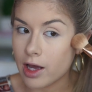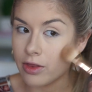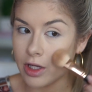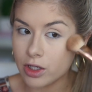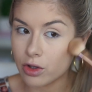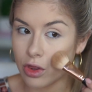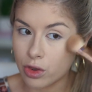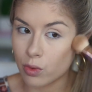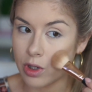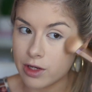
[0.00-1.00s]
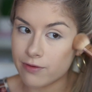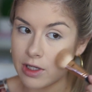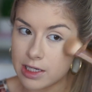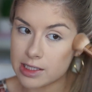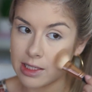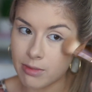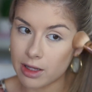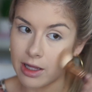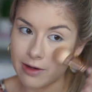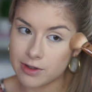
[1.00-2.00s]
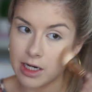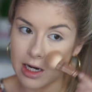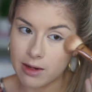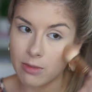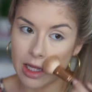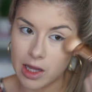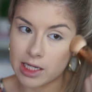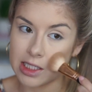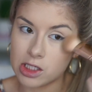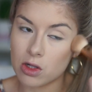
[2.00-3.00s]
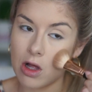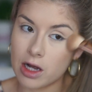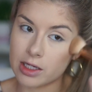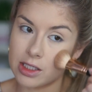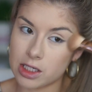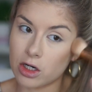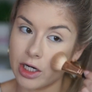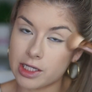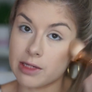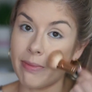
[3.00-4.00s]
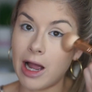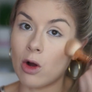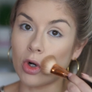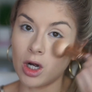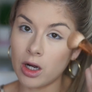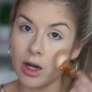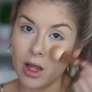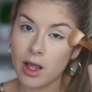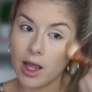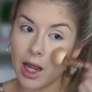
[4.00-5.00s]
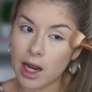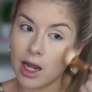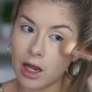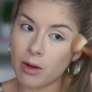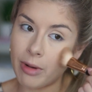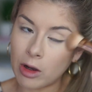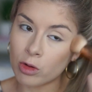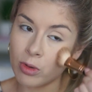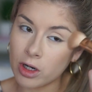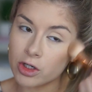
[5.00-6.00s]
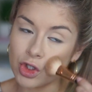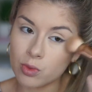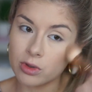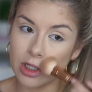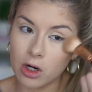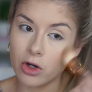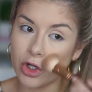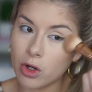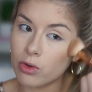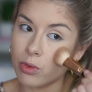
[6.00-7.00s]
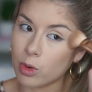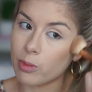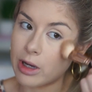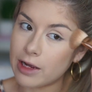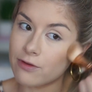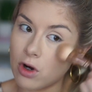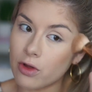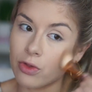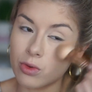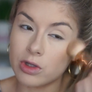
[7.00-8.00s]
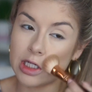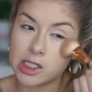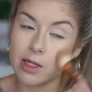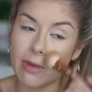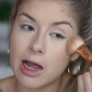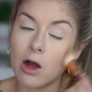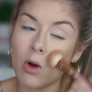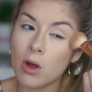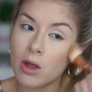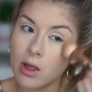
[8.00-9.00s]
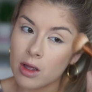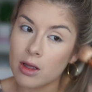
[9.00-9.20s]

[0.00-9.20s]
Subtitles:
I think, 3 of these in my lifetime, and that says a lot considering it's a powder, and powder products are really hard to go through, but I've gone through these somehow,